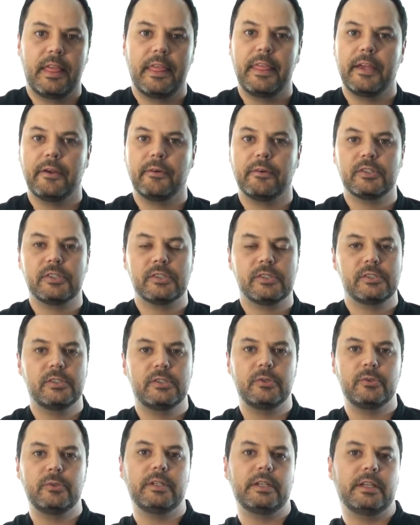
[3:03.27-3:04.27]
They were just
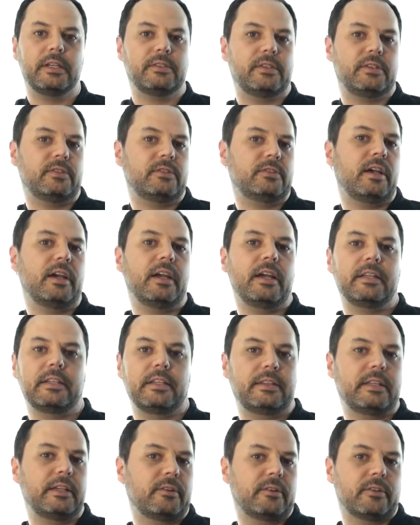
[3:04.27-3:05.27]
doing it as a sign
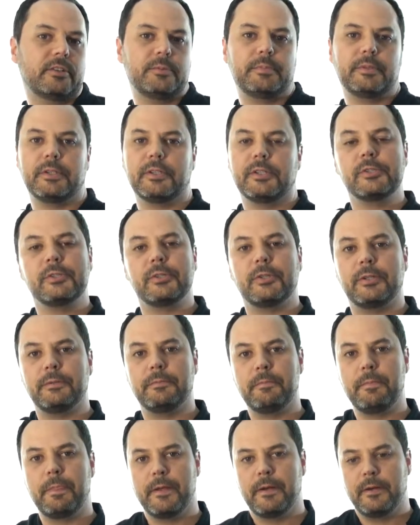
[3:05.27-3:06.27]
that they were spiritual.